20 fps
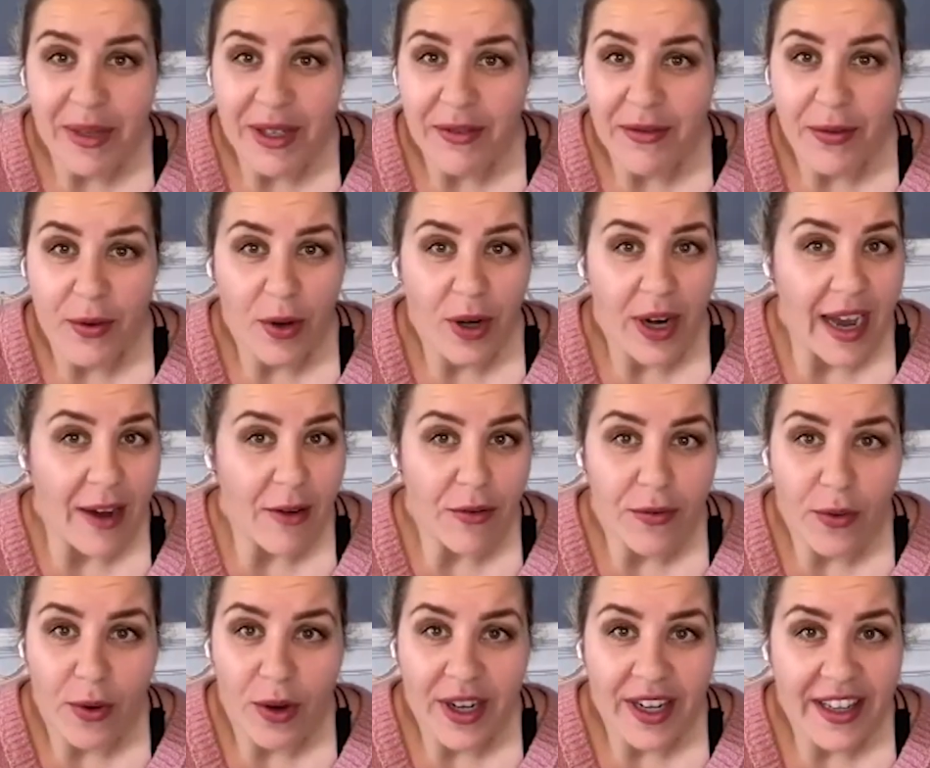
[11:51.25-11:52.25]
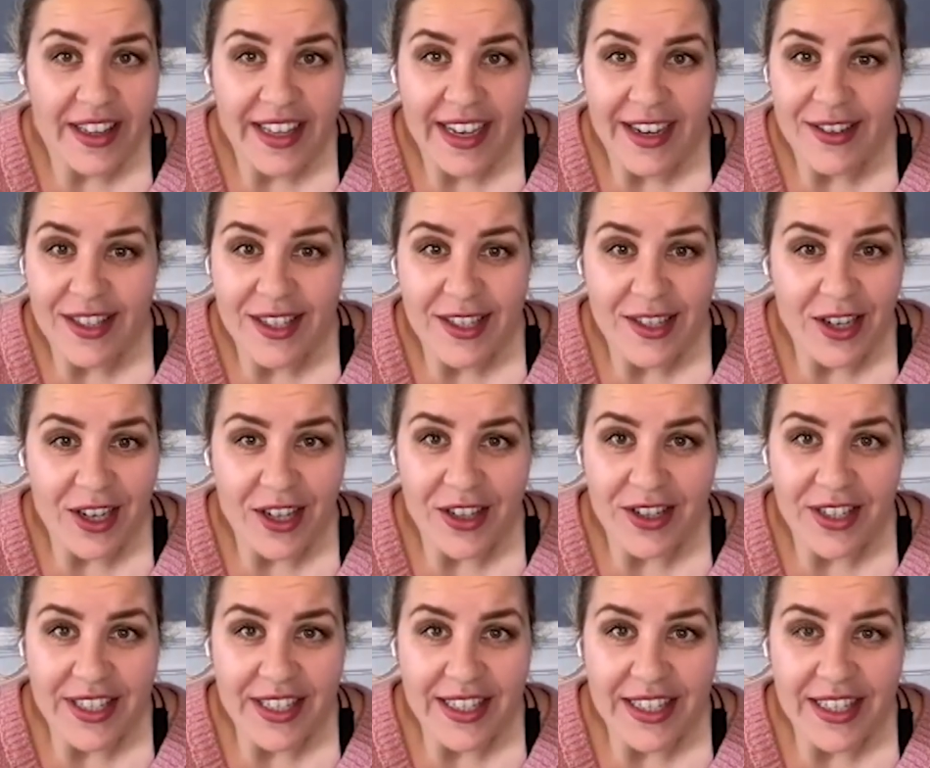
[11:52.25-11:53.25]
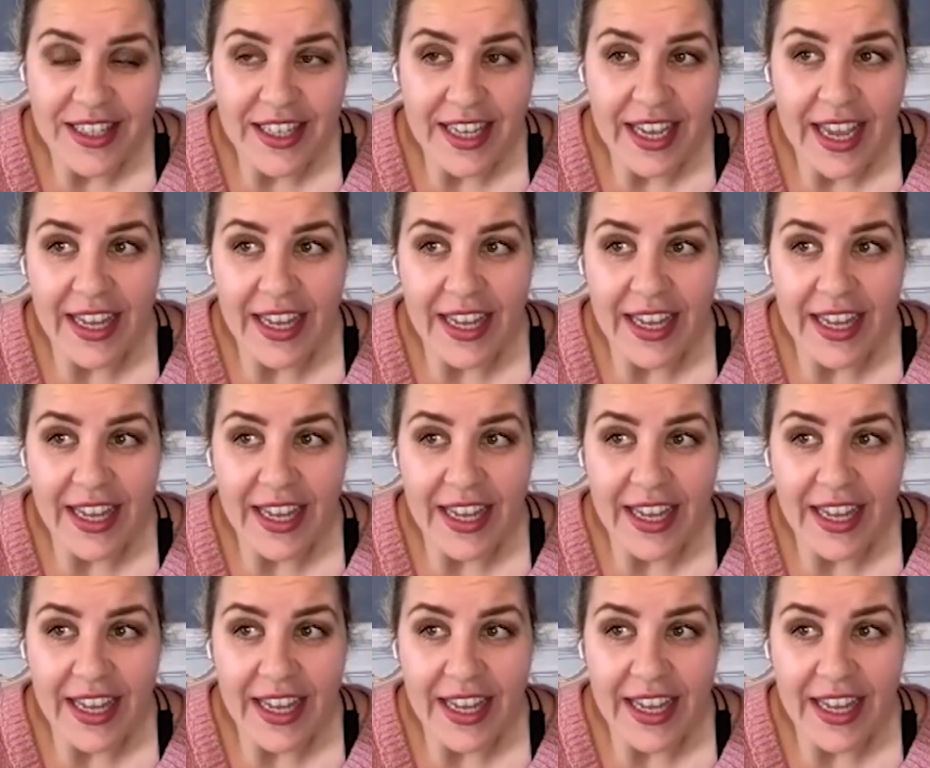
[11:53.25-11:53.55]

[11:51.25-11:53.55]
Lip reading: been out $40,000 easily,